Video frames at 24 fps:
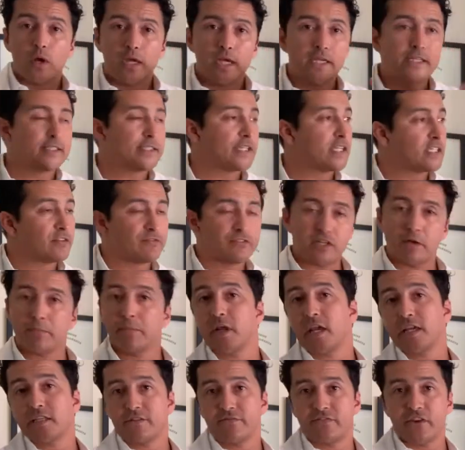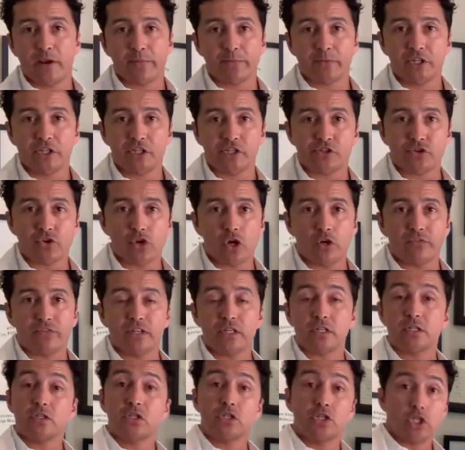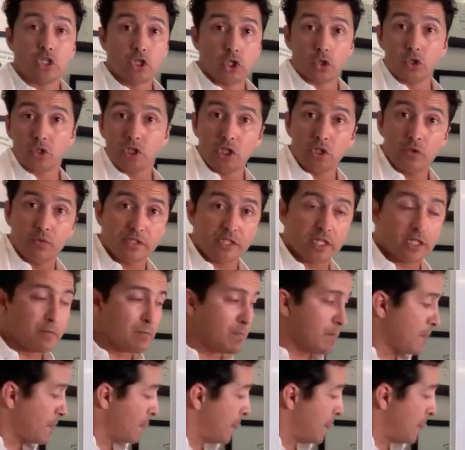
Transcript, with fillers: It says somebody has a family history of it. Don't use it.